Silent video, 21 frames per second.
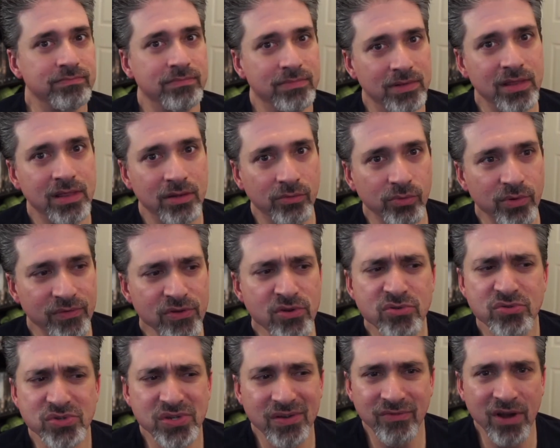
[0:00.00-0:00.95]
the
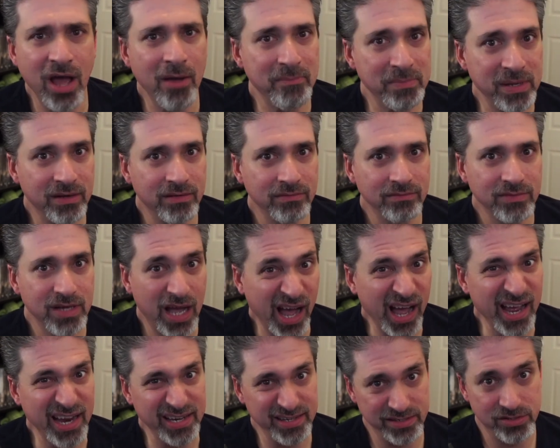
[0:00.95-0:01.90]
reviews have not been
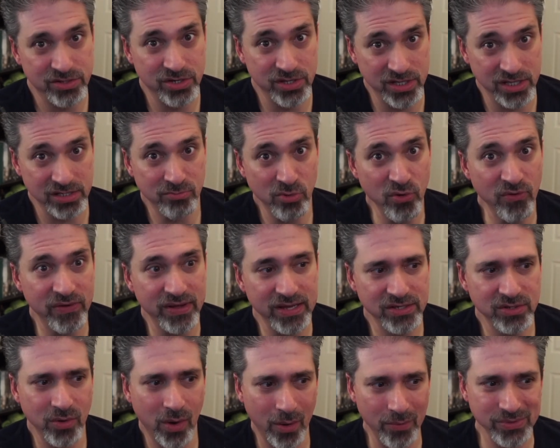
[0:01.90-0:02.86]
kind to this movie.
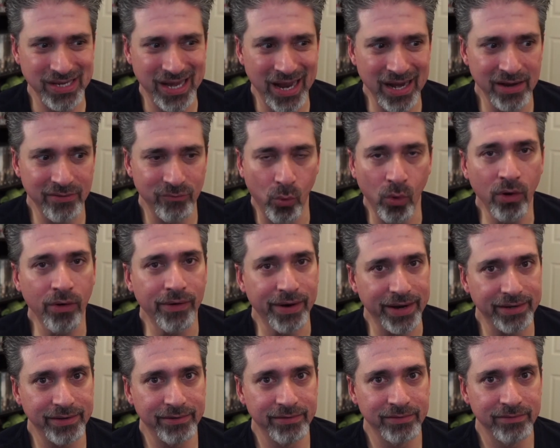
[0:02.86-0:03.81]
So I was kind of
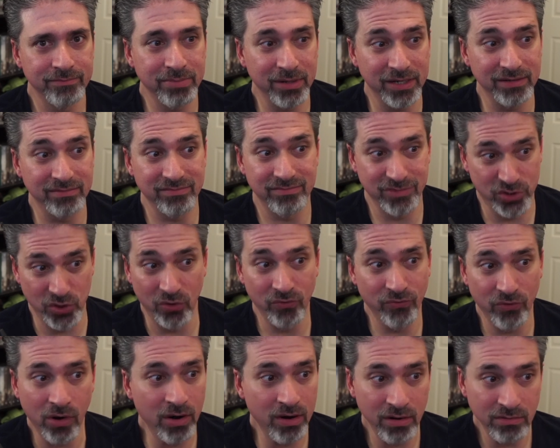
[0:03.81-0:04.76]
worried, but so
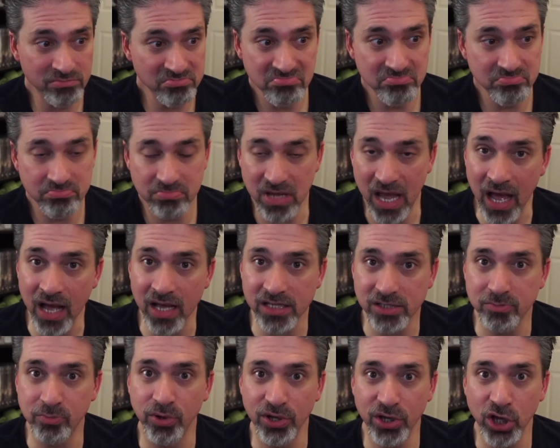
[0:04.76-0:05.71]
far, yeah,
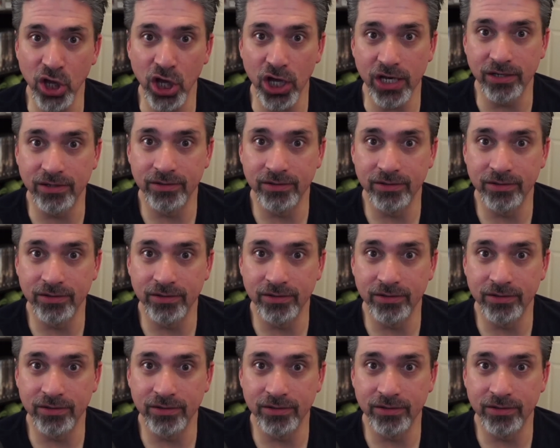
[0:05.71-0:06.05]
it's pretty good.